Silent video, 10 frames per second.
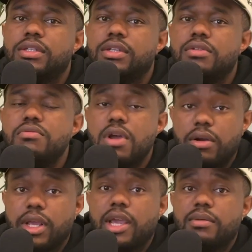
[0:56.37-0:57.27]
you know
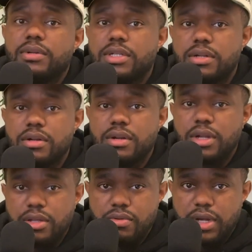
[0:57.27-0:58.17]
the camera's there
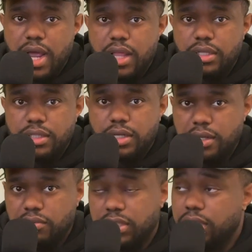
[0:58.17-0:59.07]
and you acknowledge it and
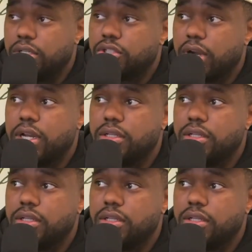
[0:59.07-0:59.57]
you just look straight into it.